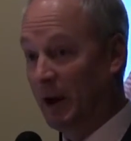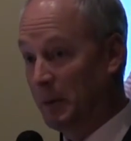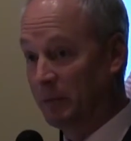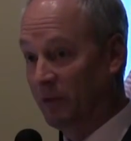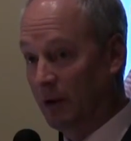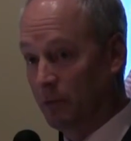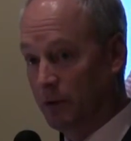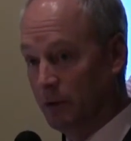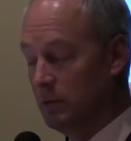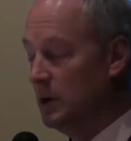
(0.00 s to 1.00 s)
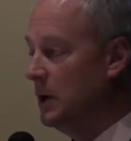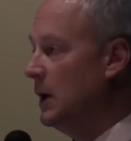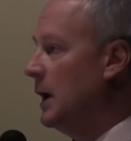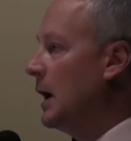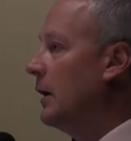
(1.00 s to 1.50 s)
I'm upset with you.
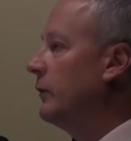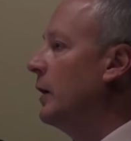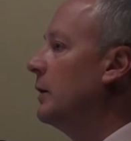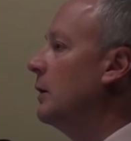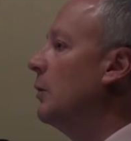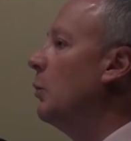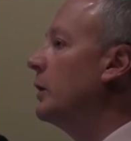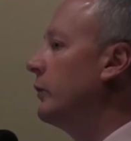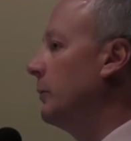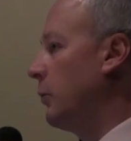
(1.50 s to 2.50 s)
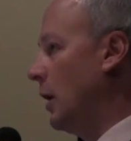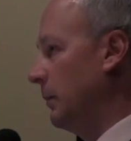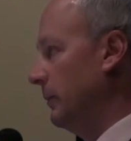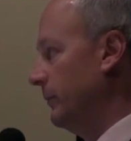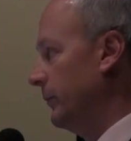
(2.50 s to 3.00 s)
And I said, what's the problem?